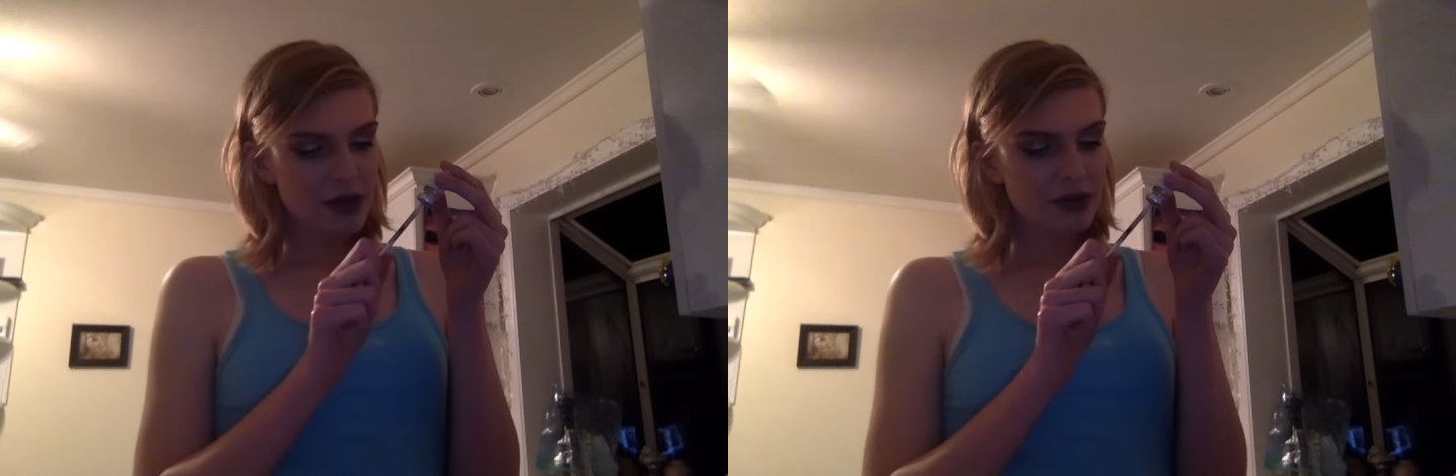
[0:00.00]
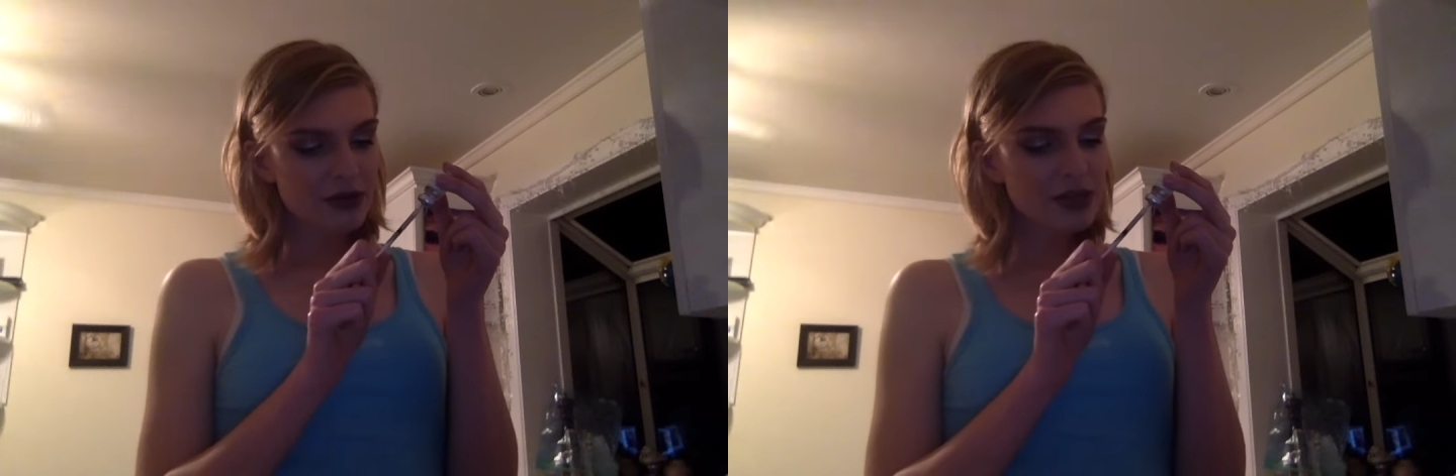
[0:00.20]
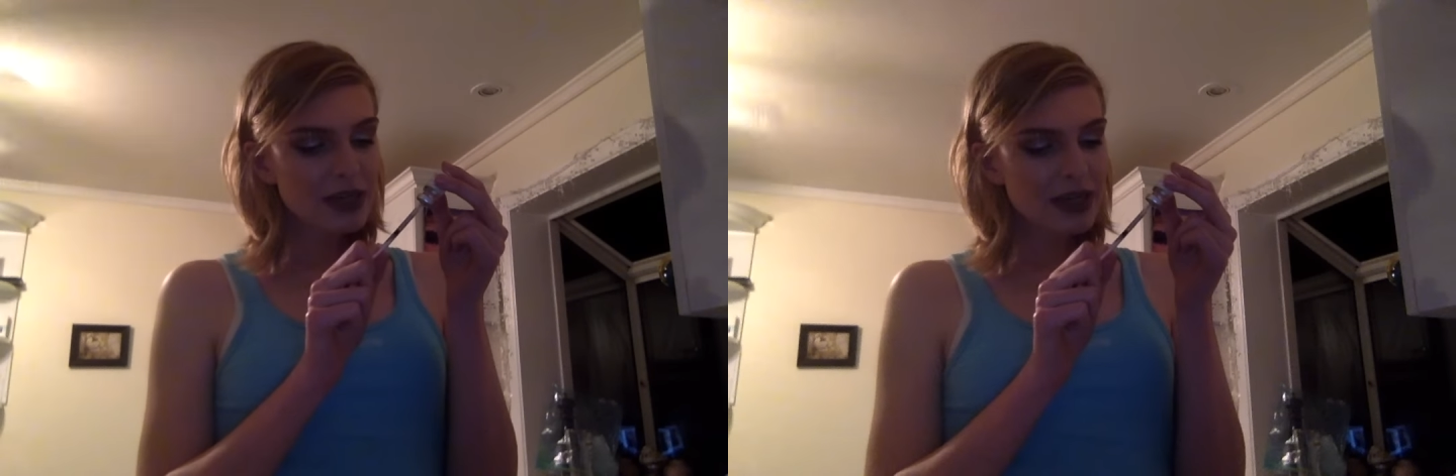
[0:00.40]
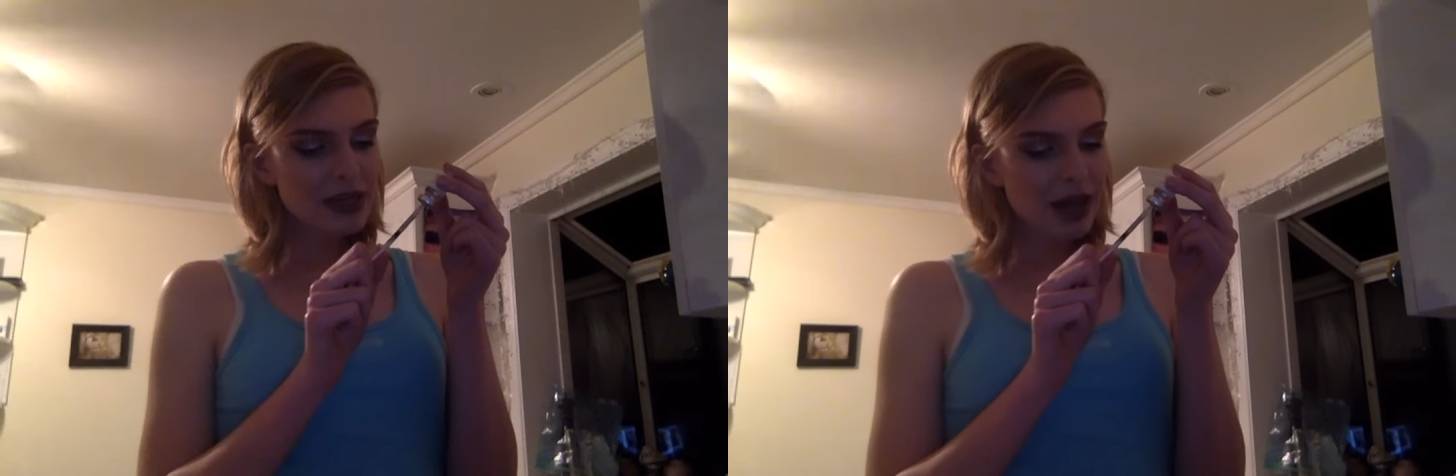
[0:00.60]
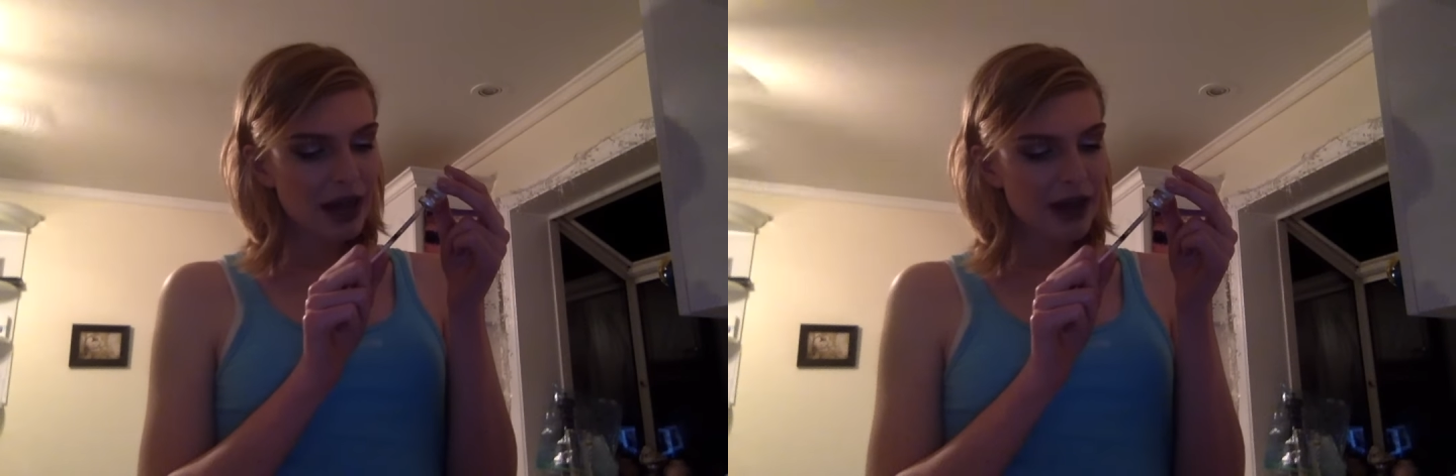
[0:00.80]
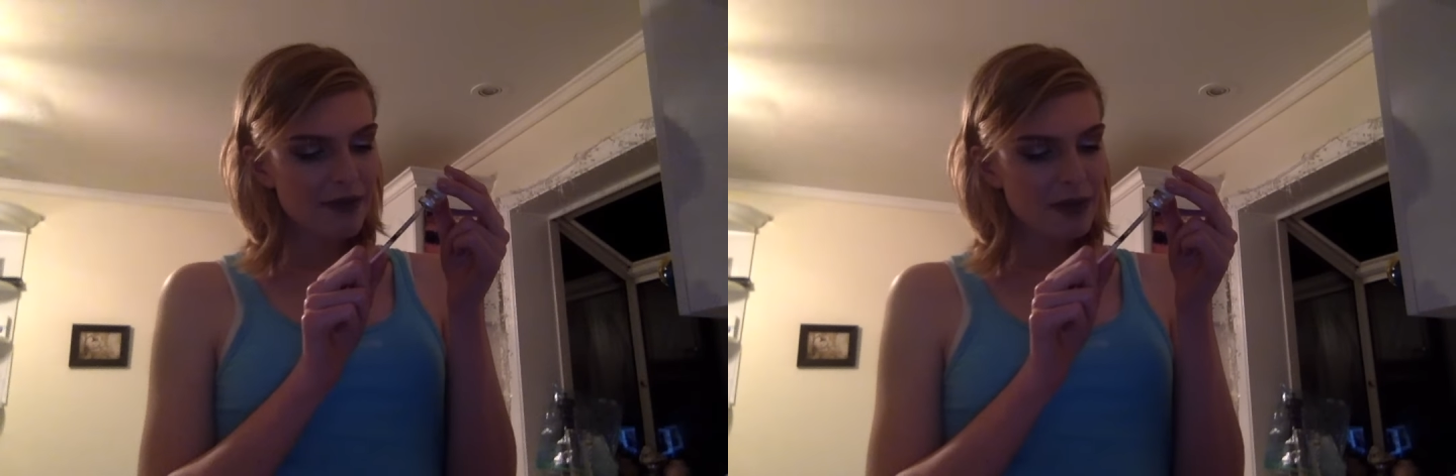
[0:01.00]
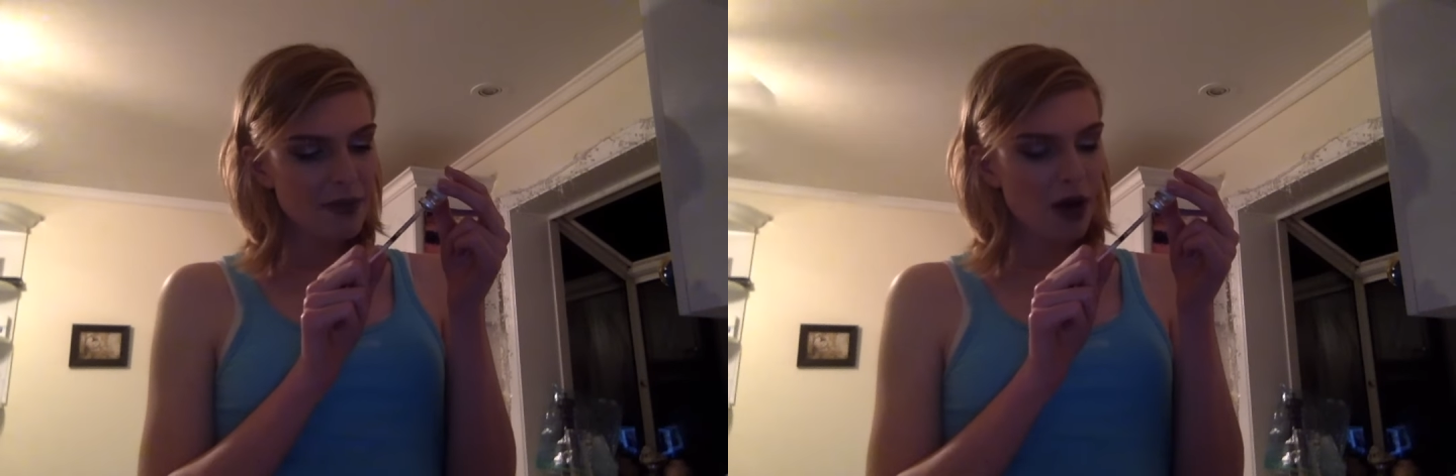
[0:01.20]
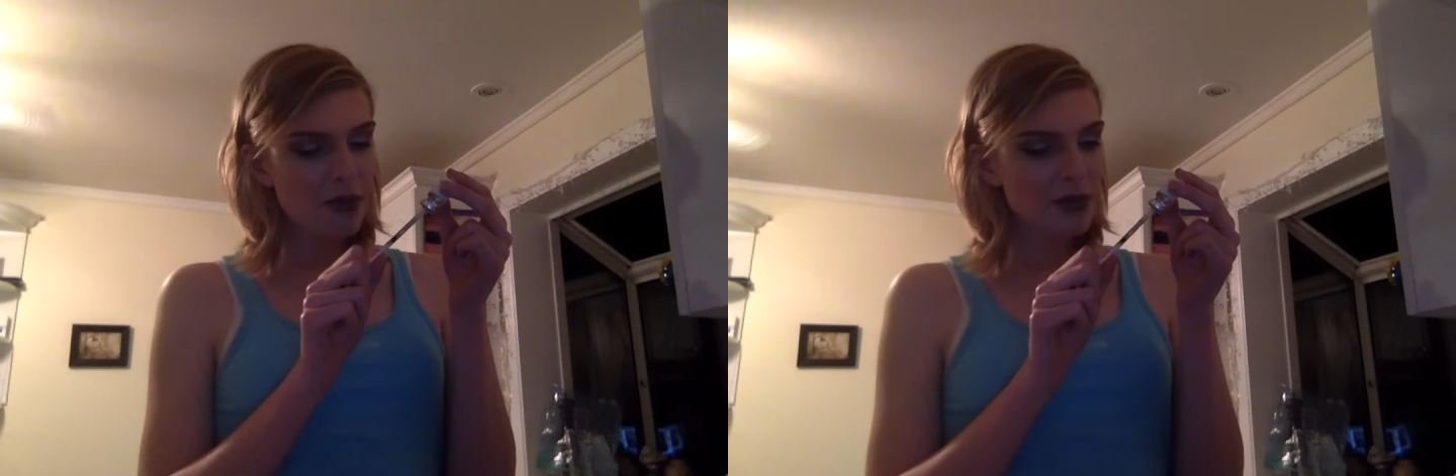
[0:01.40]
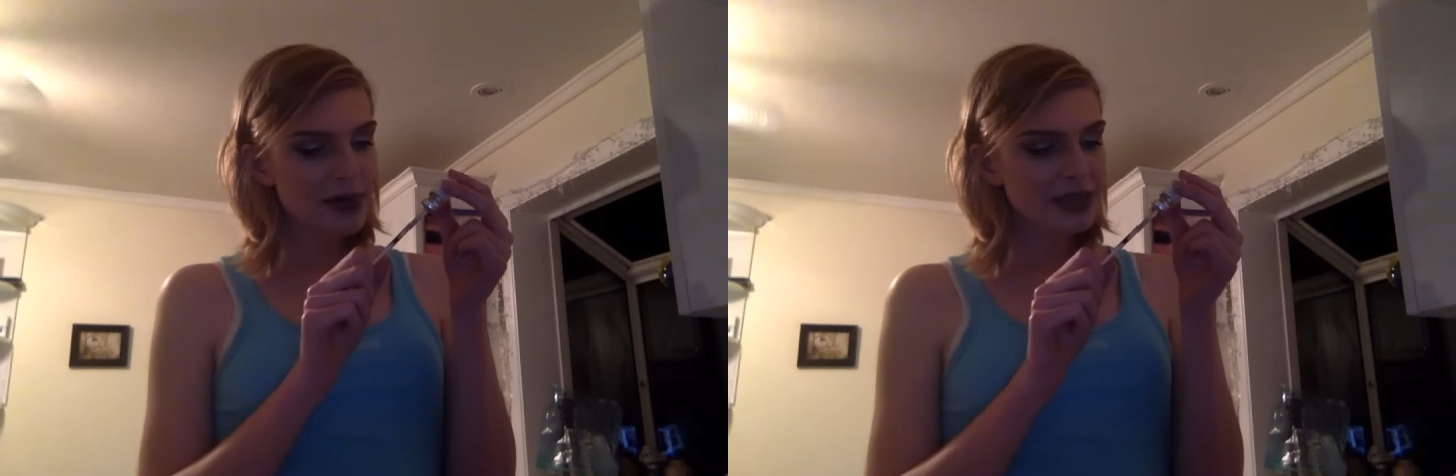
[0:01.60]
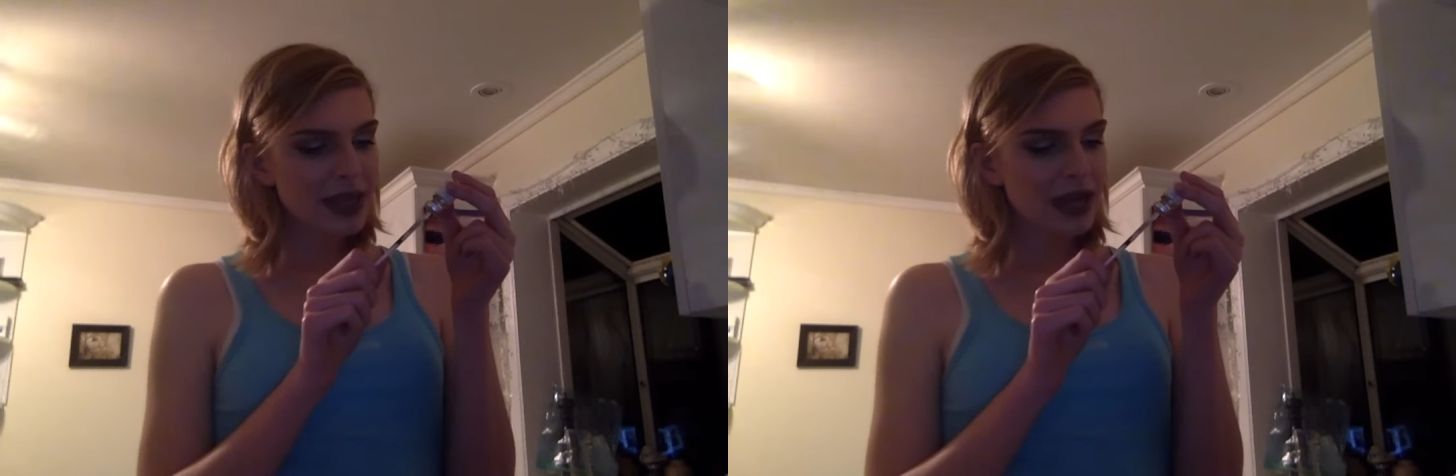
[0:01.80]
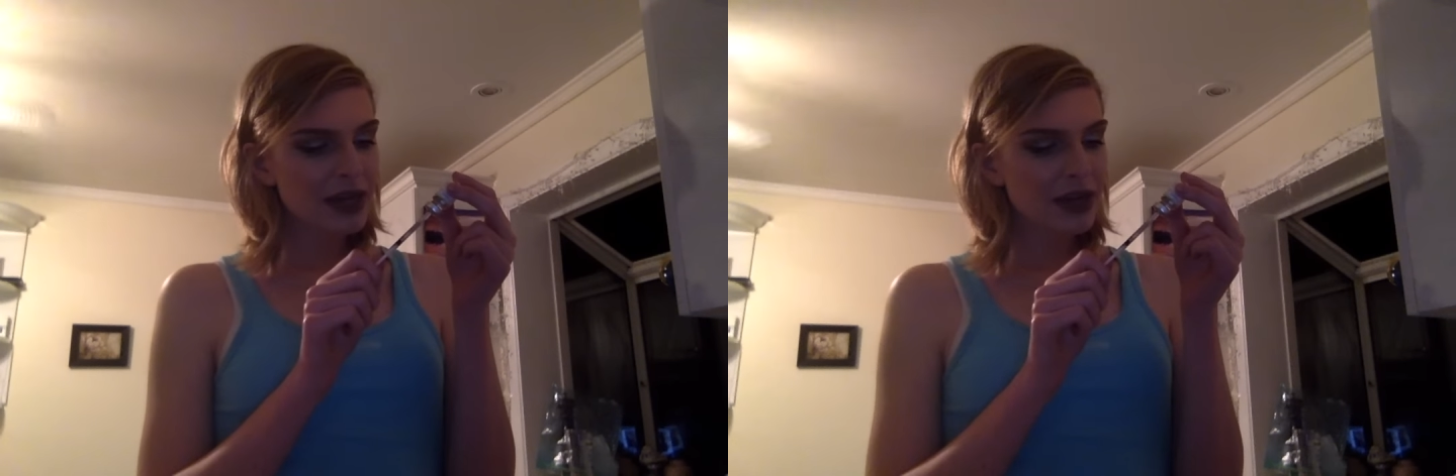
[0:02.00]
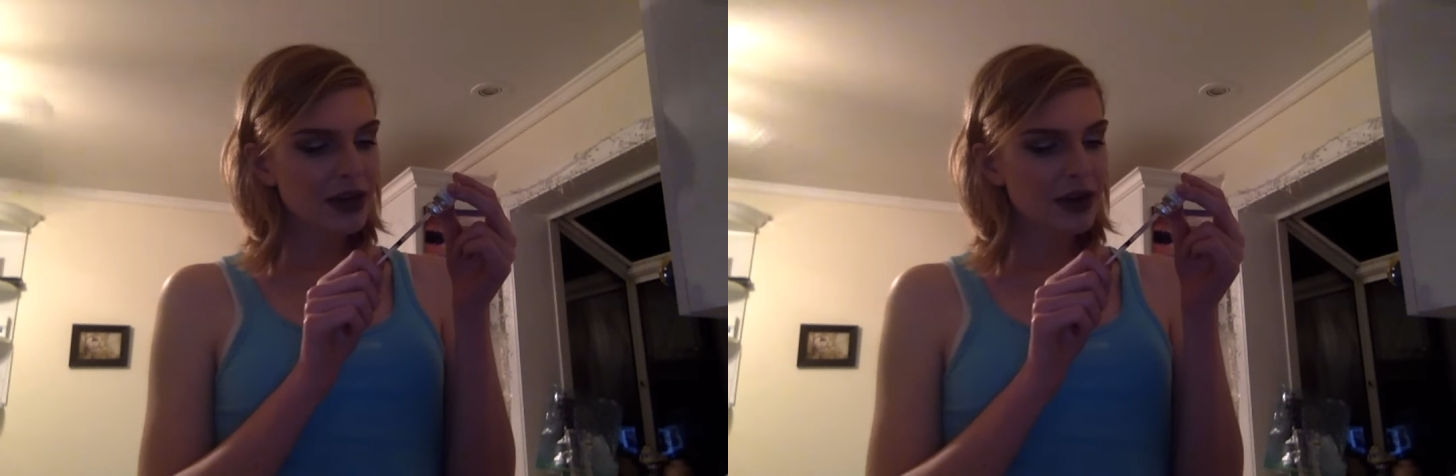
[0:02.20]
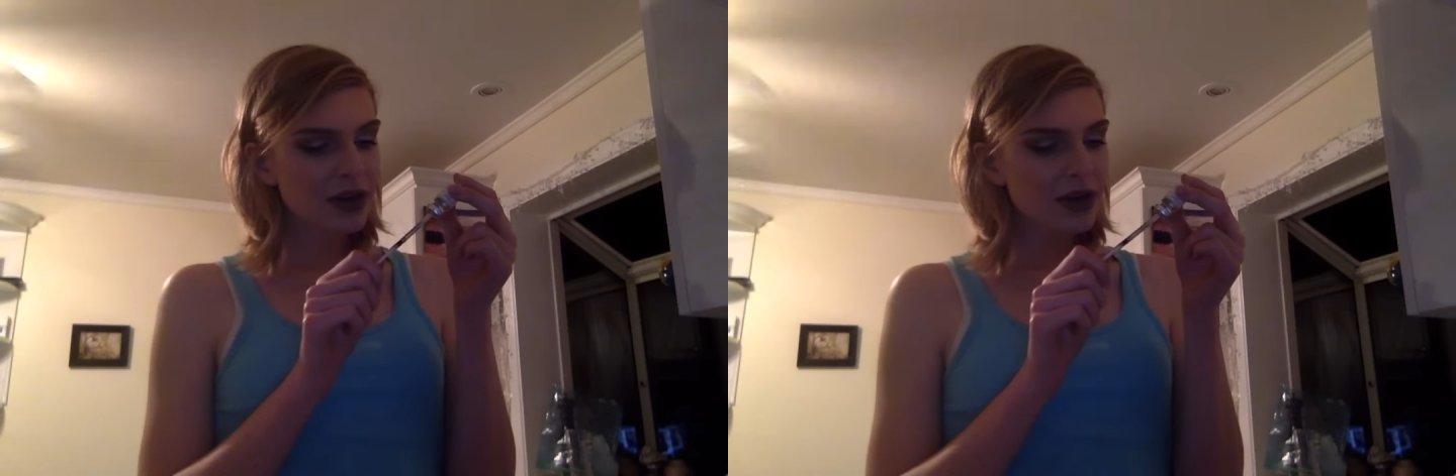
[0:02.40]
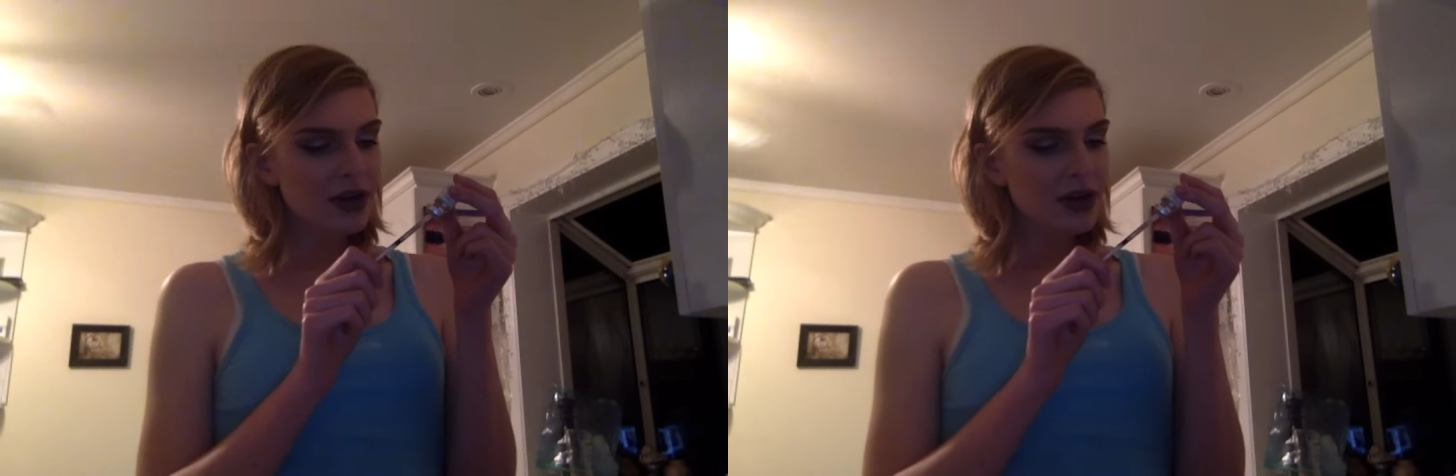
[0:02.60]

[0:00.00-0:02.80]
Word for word: Usually I, have my mom or my dad here